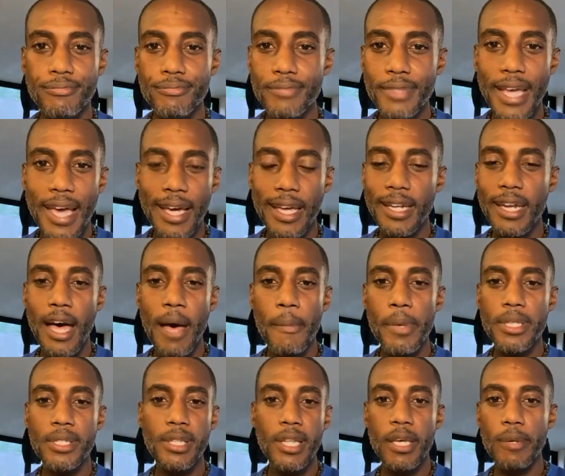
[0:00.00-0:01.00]

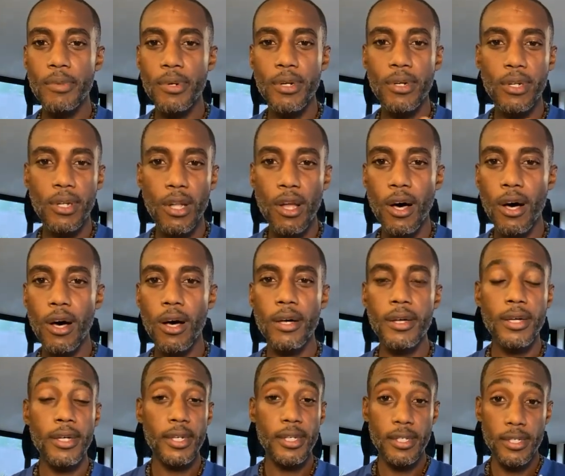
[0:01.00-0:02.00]
economics, labor, law,
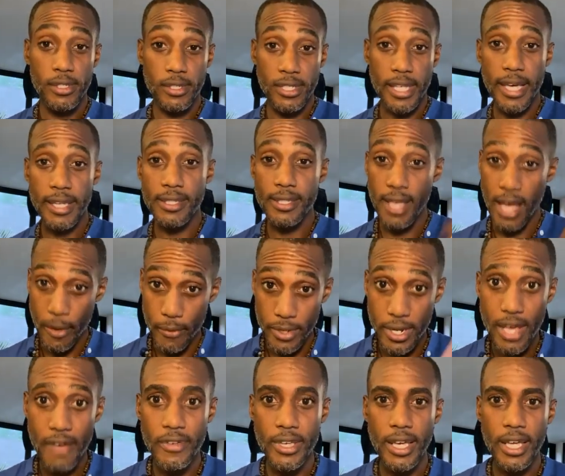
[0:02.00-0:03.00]
sex, how we
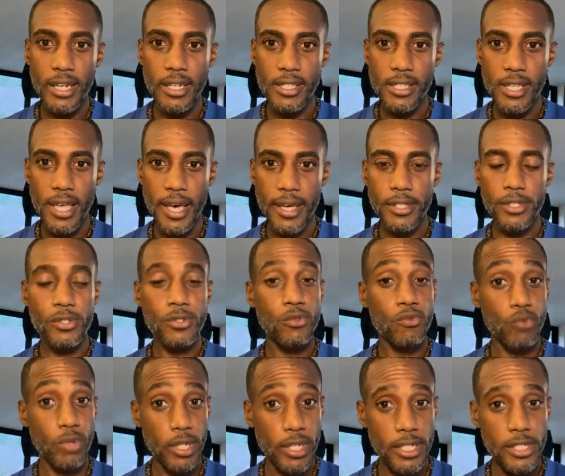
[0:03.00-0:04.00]
navigate in sex,
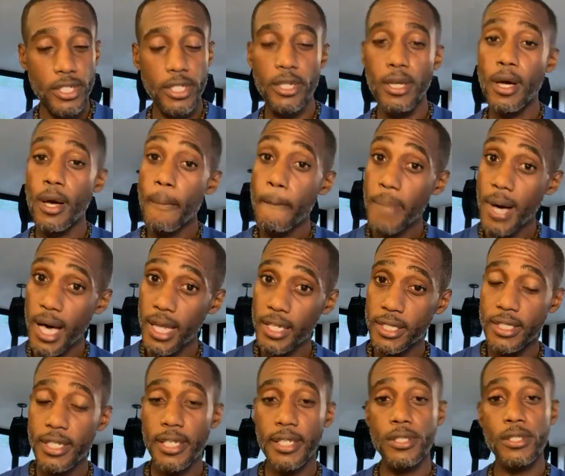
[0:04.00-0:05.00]
religion,
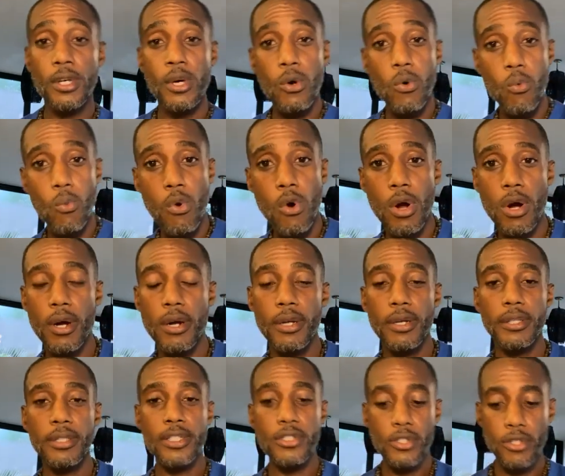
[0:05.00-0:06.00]
politics, war.
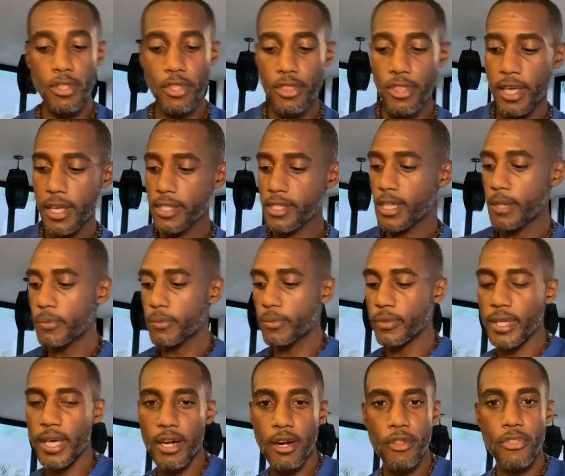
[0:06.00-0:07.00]
These are the things
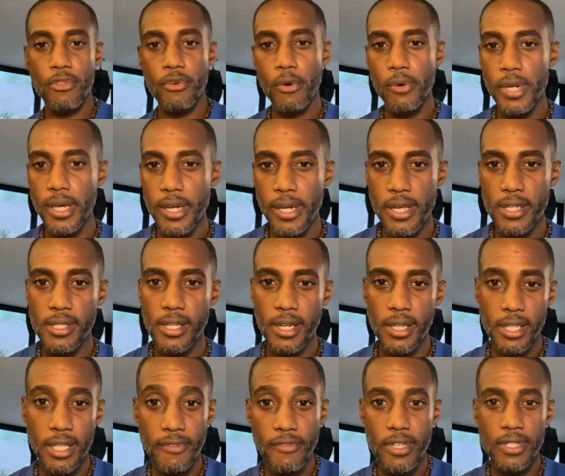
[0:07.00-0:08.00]
that are thrown at us that
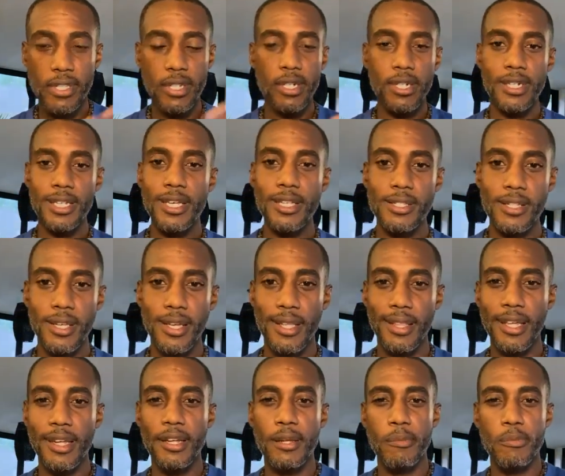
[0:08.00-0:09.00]
leave us in a tizzy and
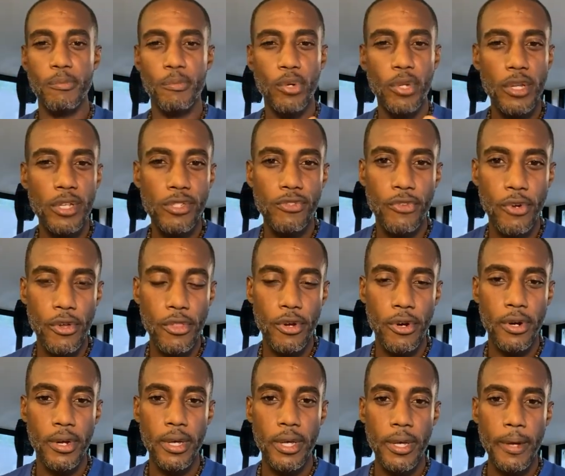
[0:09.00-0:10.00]
that pull us further
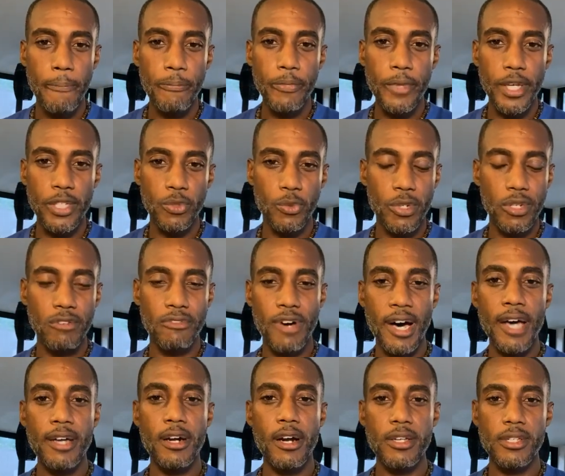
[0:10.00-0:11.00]
as we
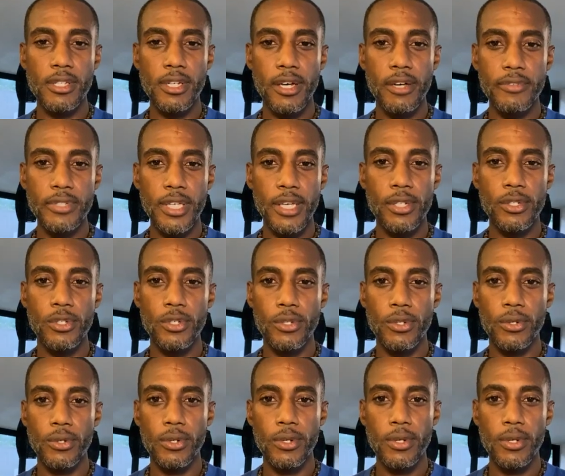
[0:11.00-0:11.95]
divide ourselves into